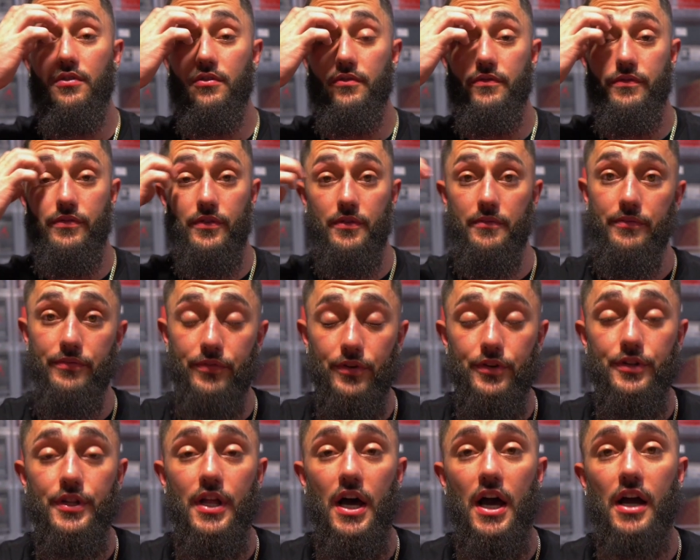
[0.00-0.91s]
from
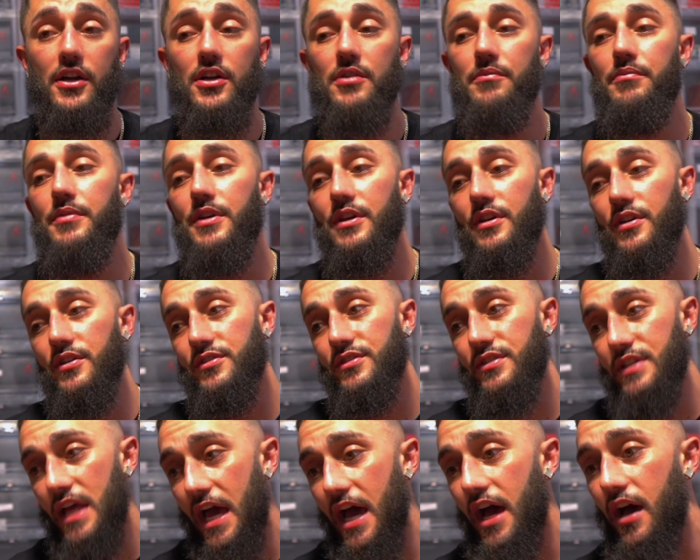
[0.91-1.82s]
Footlocker, because
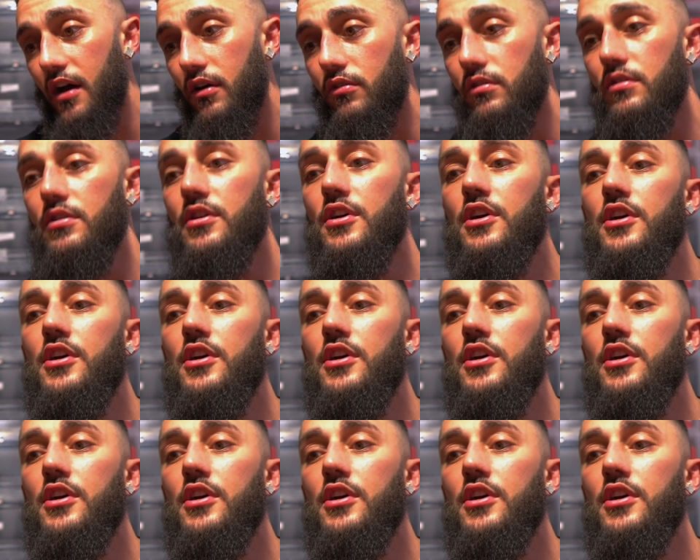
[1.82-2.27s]
now